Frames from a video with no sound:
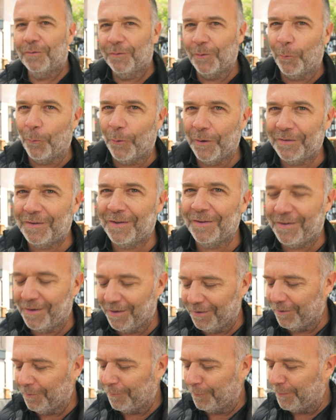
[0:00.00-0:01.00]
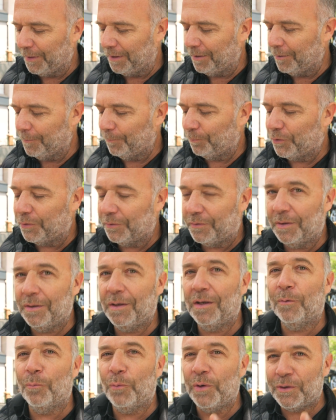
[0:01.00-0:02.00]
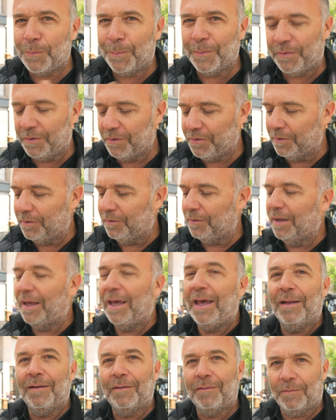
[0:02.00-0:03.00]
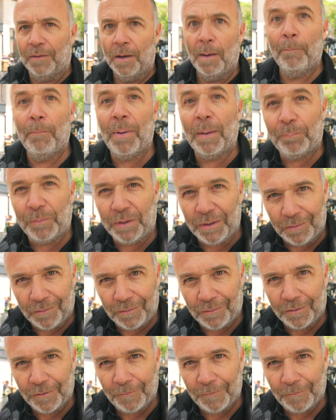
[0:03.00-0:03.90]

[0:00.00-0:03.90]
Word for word: So wait till the end of the video to see in which position ends Baptiste.